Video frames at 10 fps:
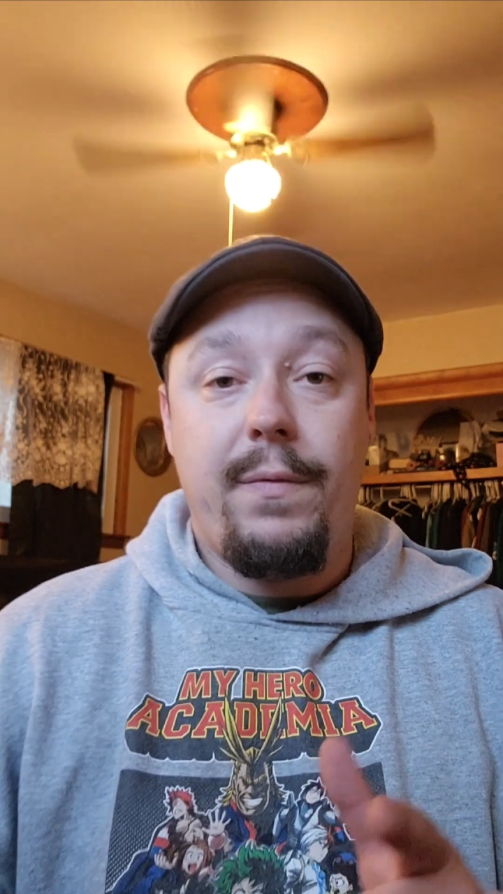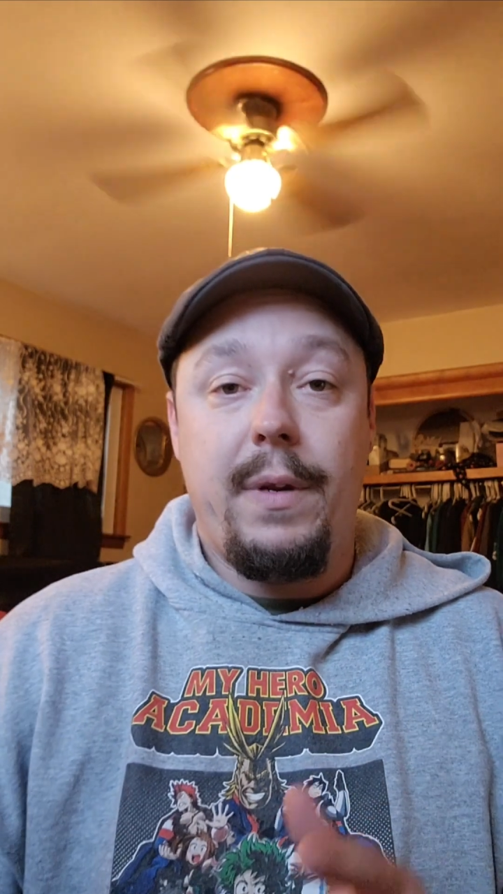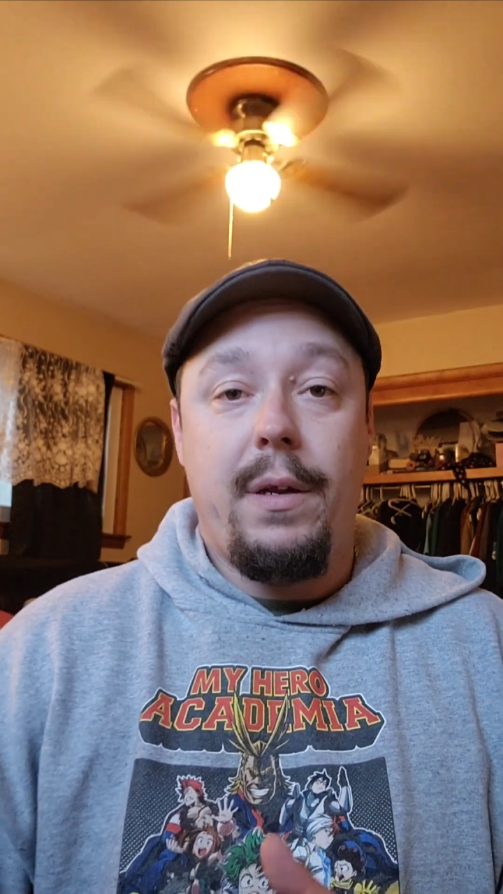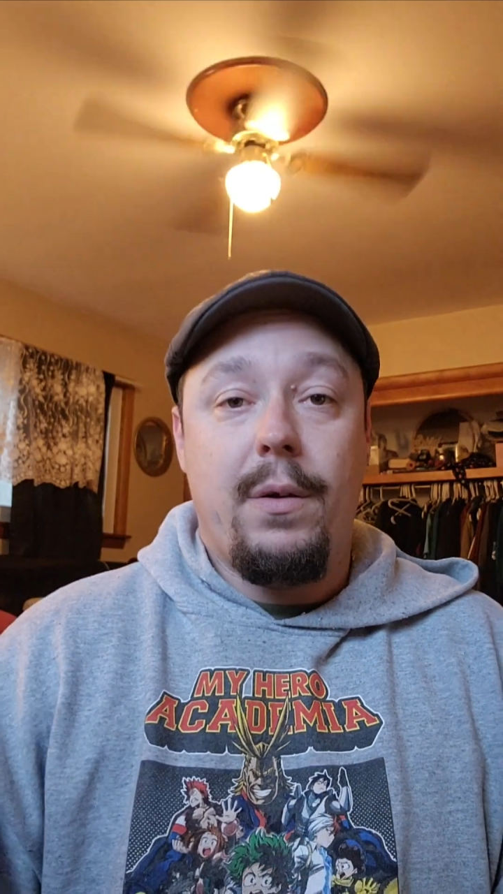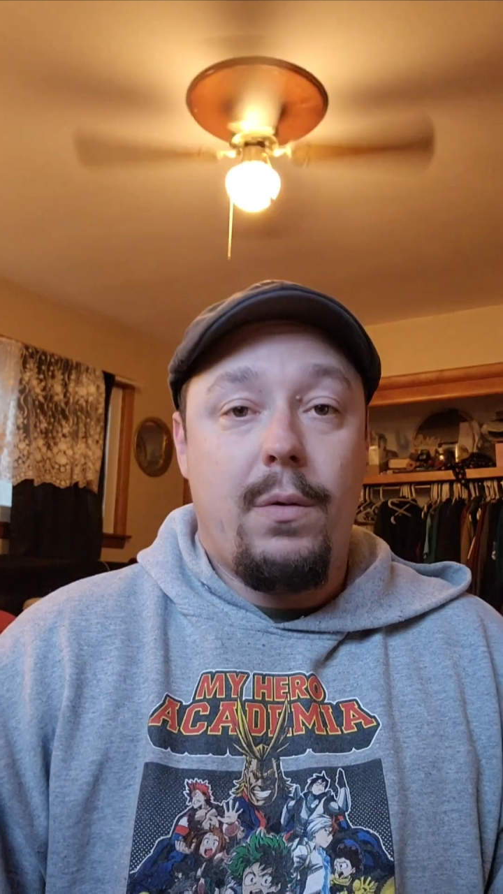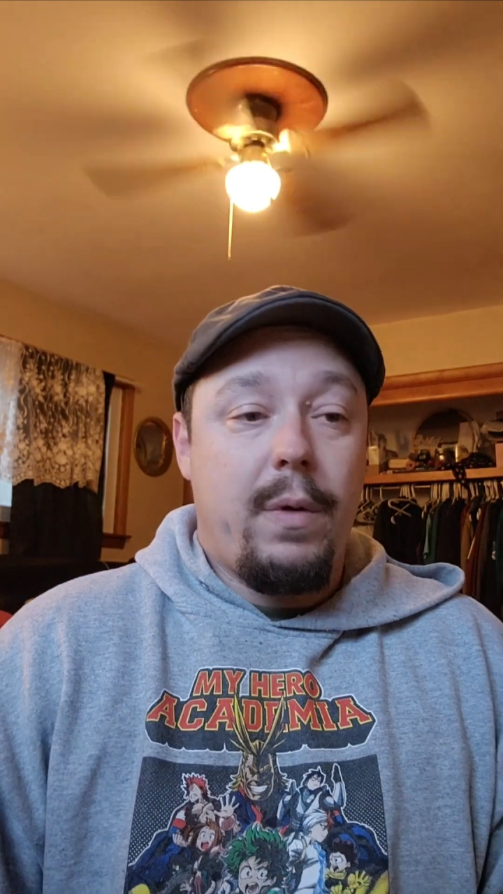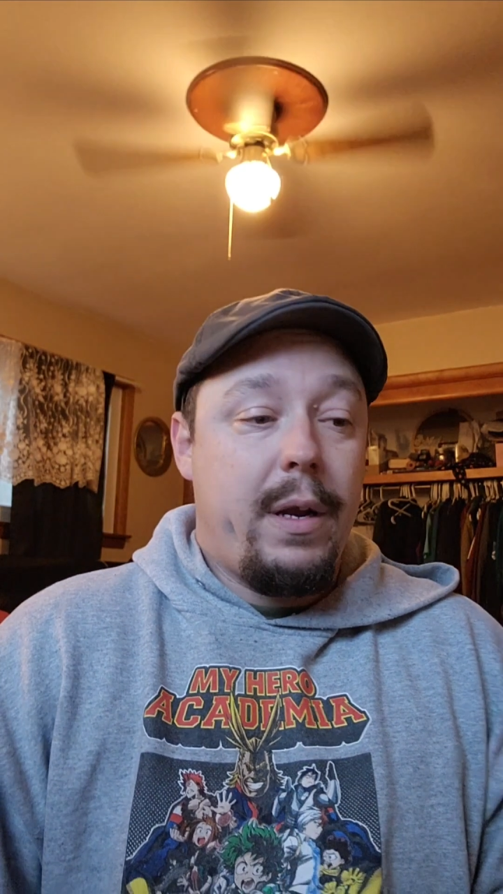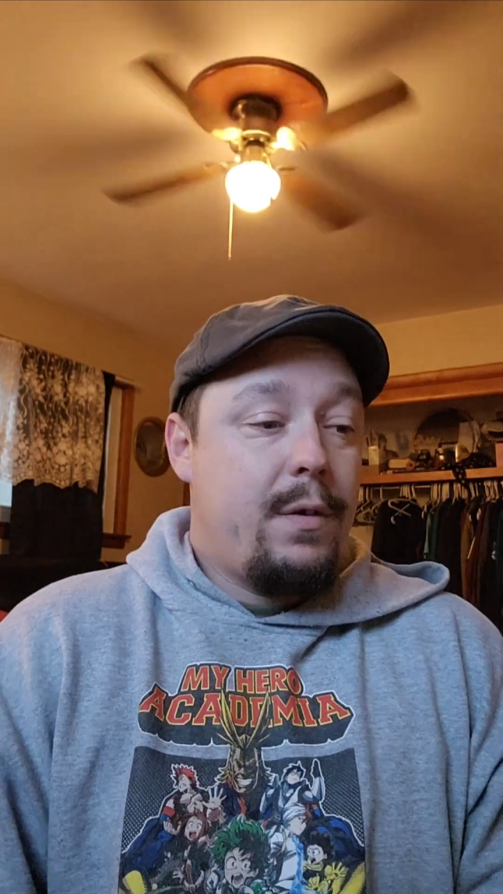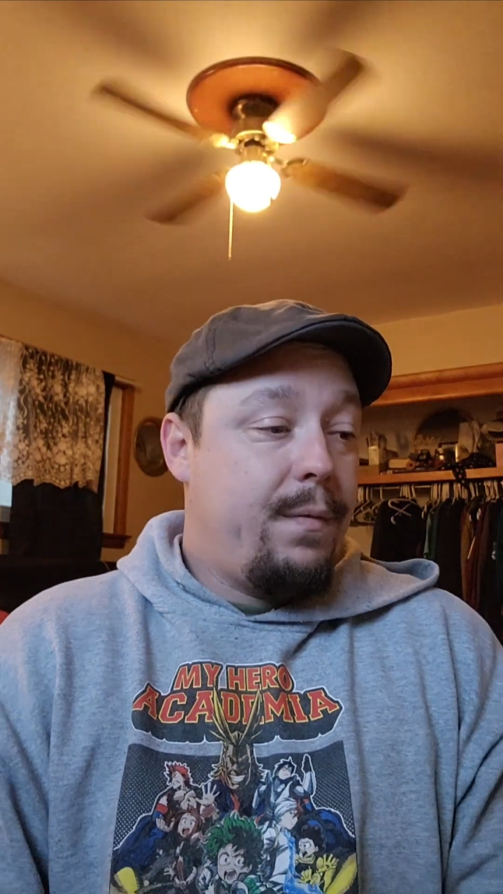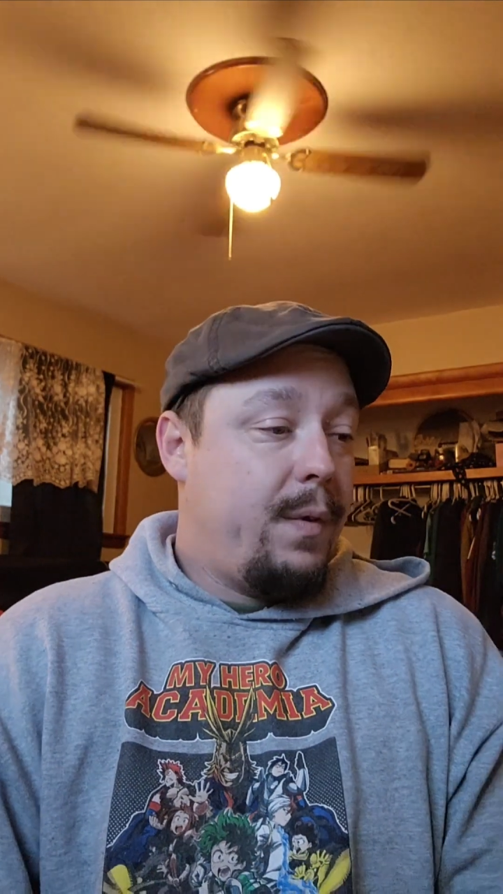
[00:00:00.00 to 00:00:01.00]

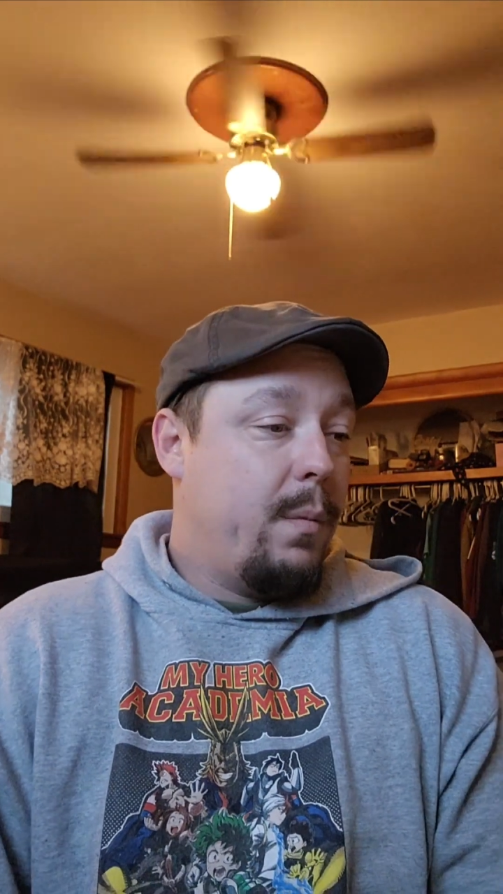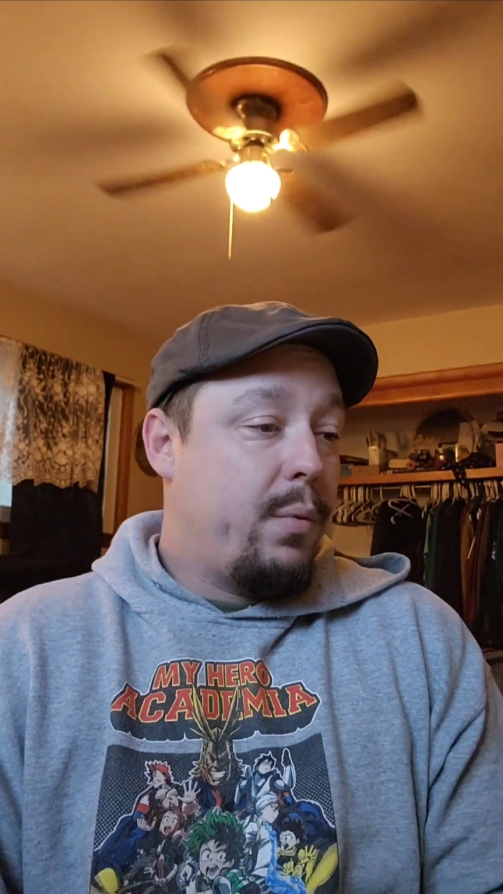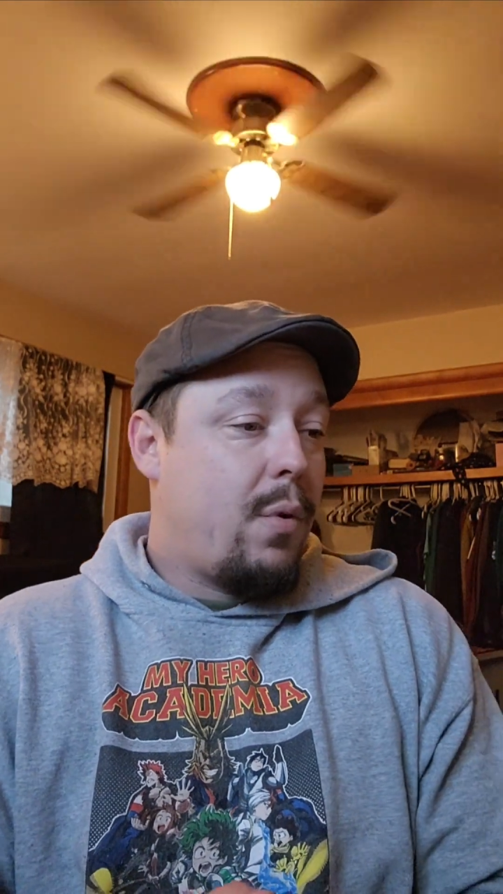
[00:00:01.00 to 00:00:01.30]
review